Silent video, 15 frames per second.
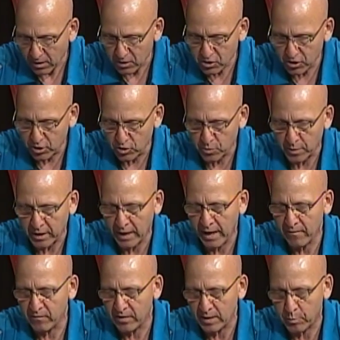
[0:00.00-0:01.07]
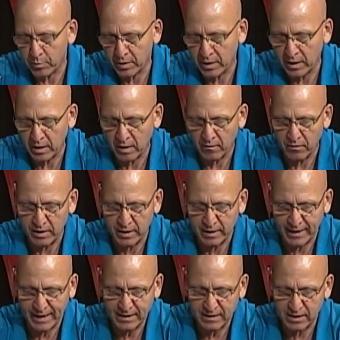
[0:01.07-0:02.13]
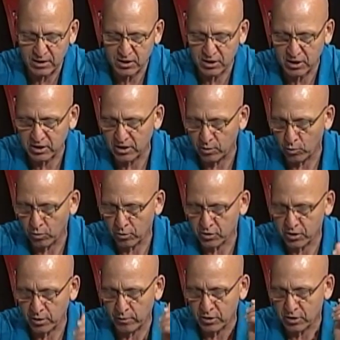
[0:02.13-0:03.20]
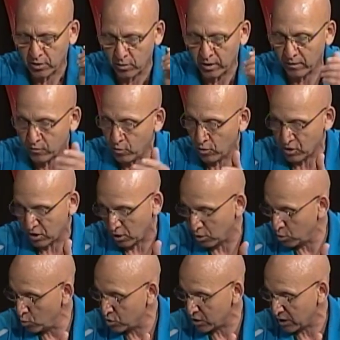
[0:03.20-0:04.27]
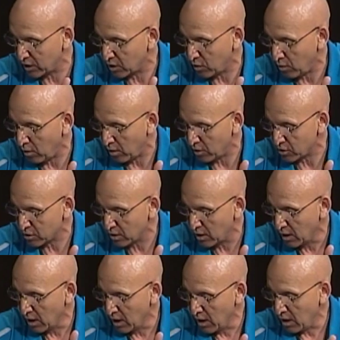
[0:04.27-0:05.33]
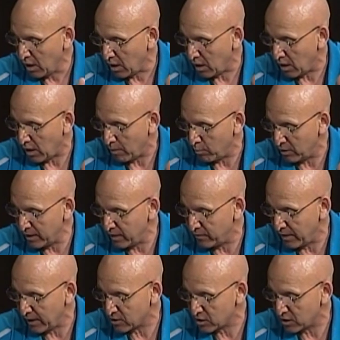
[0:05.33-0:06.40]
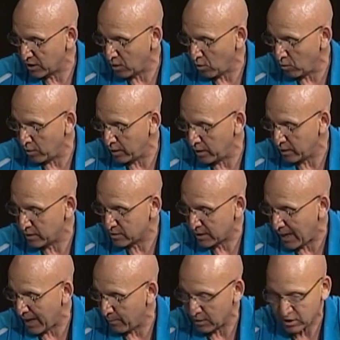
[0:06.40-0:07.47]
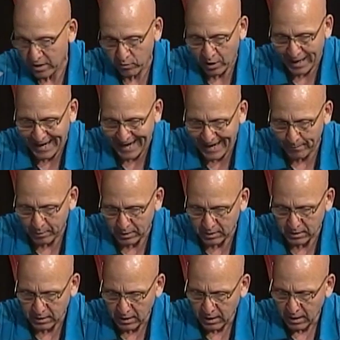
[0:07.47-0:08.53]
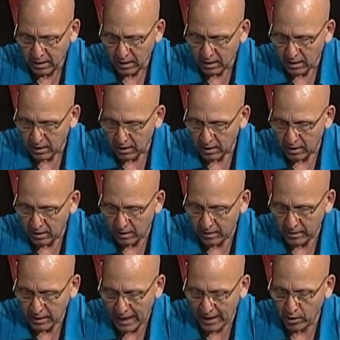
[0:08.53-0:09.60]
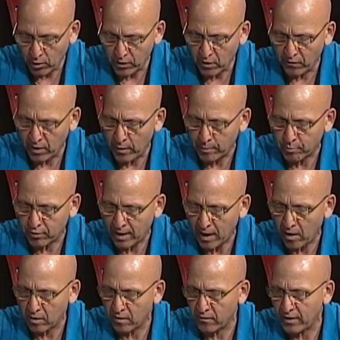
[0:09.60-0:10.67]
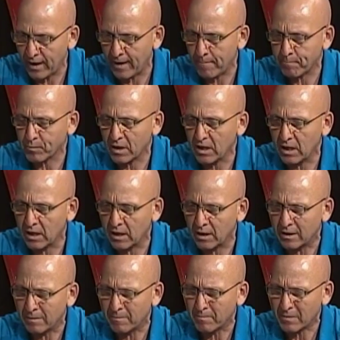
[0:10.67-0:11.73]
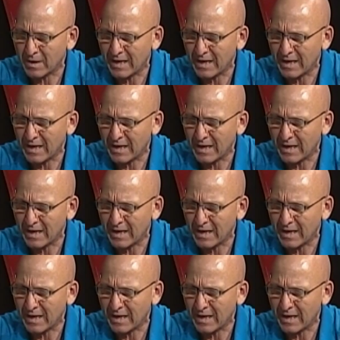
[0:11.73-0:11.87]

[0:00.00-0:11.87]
excuse me, MVP of the 1960 World Series Tony, of course, in a losing cause. Uh, I believe that's the mm. only time it's ever happened. Uh, I know you're very proud of that um,